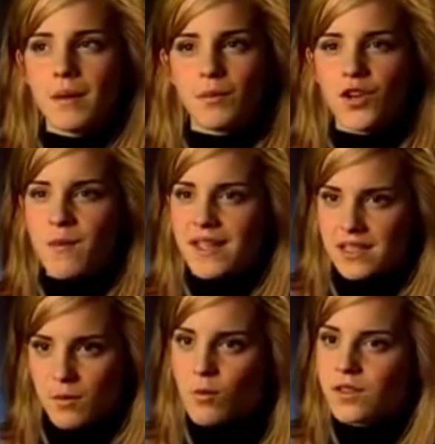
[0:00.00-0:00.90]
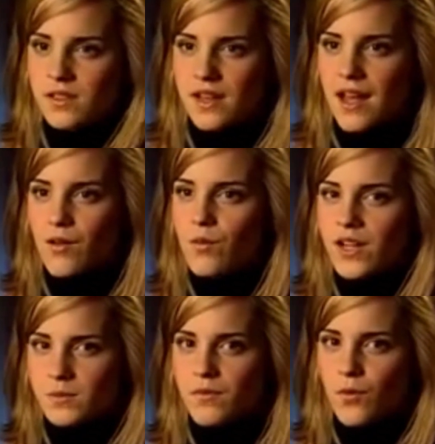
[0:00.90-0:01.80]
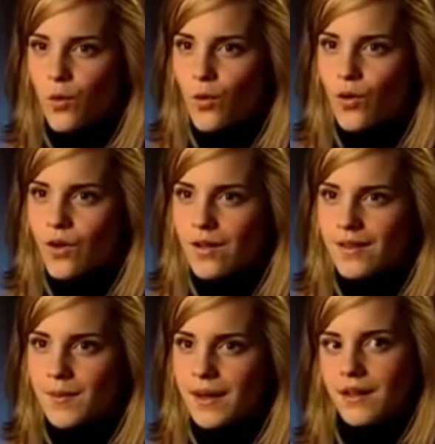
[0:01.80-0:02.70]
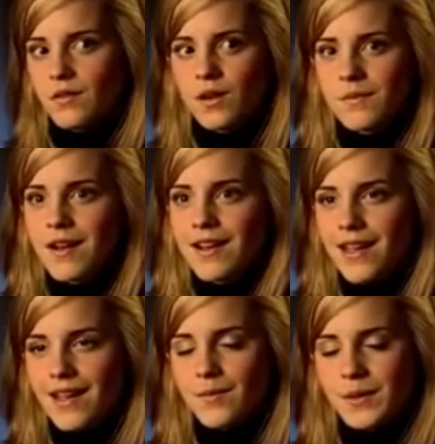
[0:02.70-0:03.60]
people know me as Emma Watson now, whereas before they'd be "Oh, Hermione."